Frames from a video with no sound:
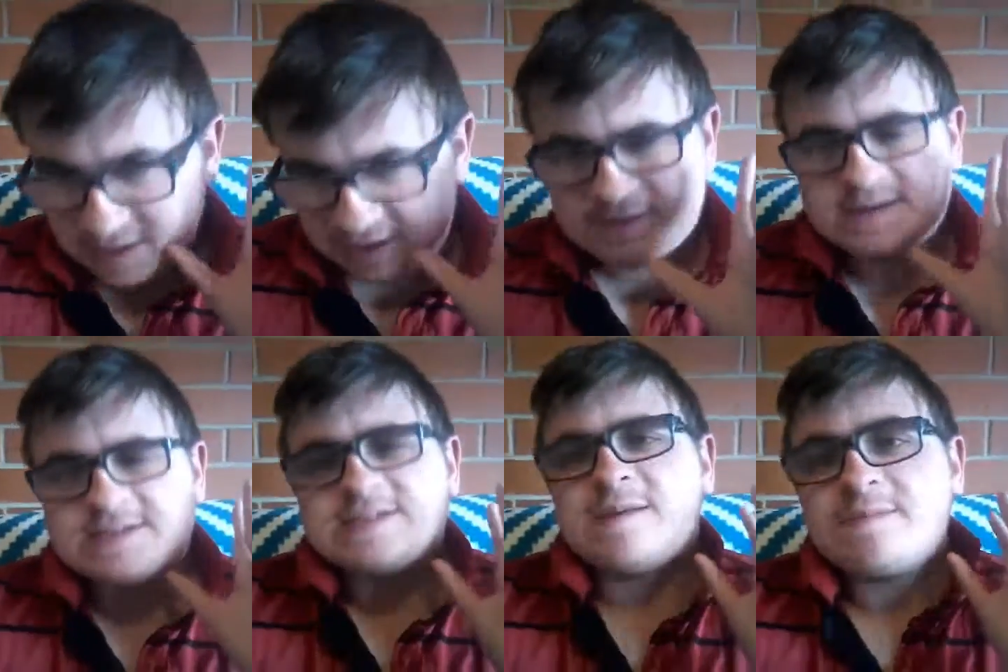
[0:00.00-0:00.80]
Like,
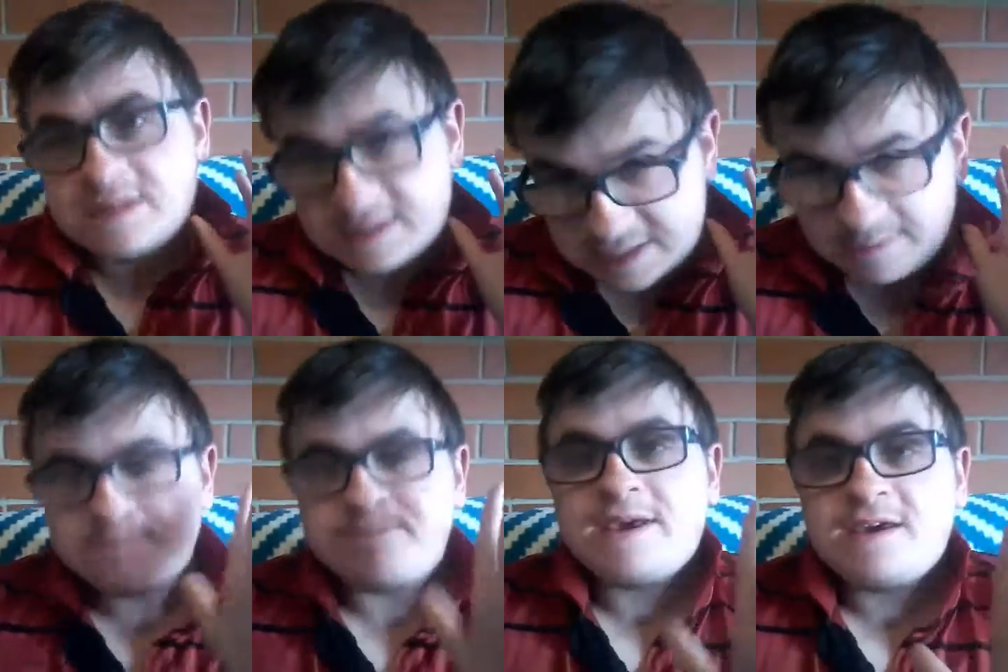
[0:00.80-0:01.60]
there's
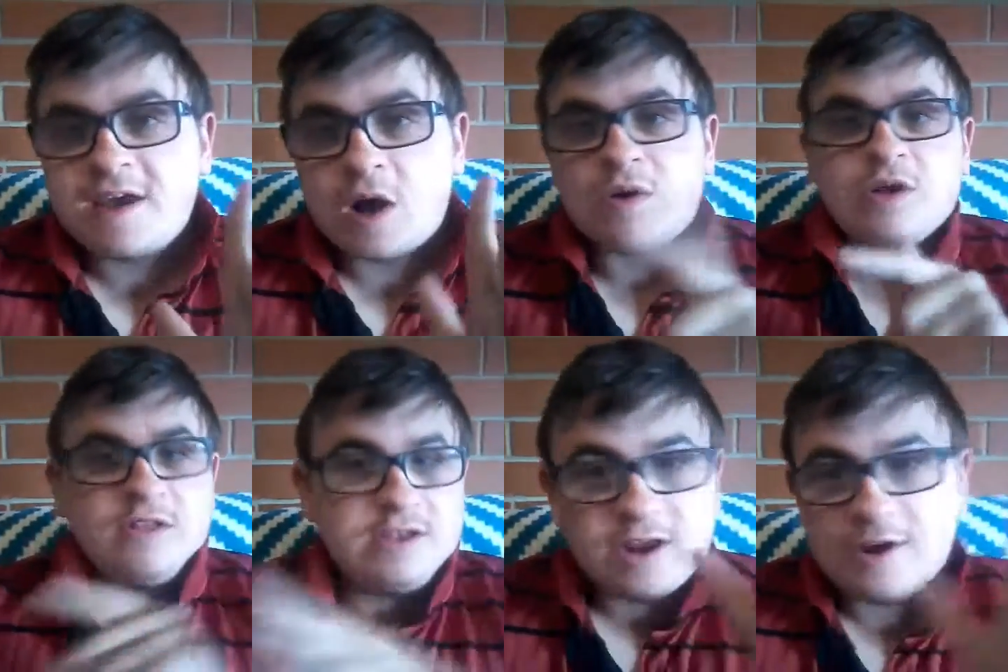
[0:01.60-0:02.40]
something bigger going on
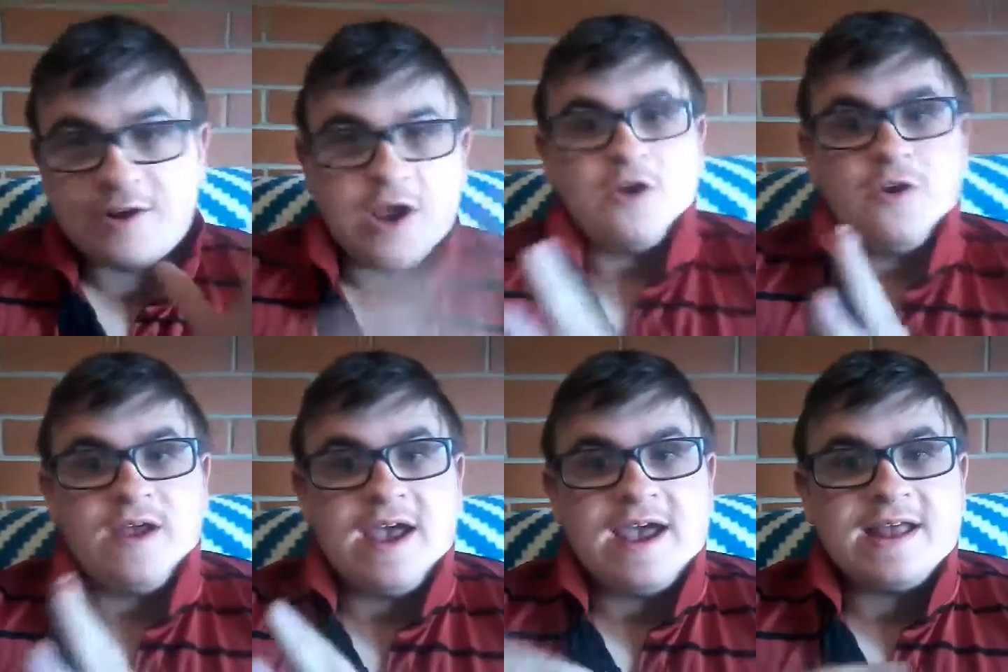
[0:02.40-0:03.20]
that you don't know.
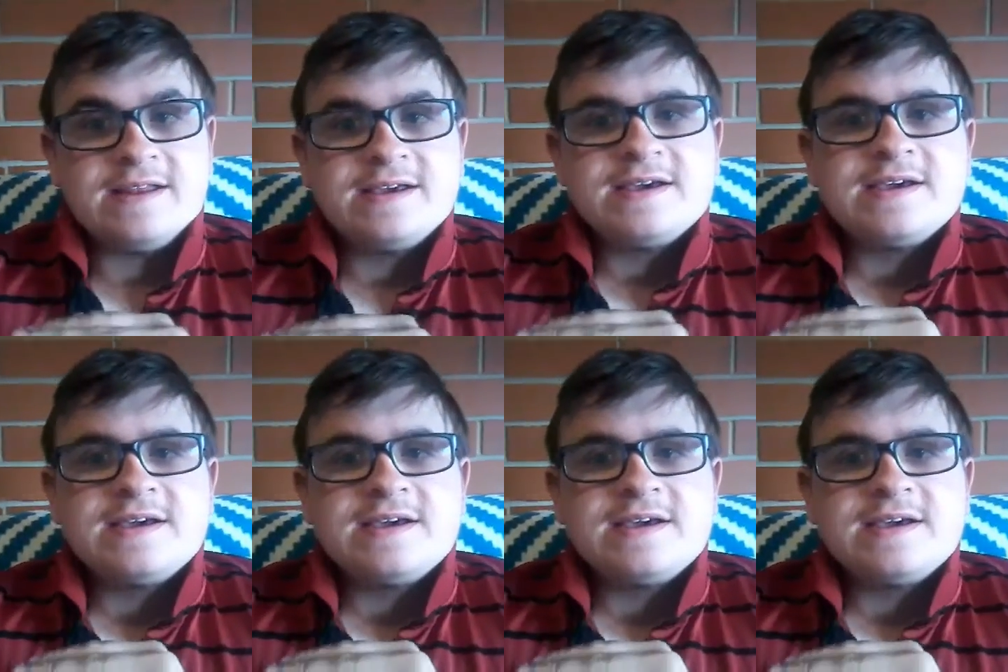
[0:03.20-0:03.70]
And,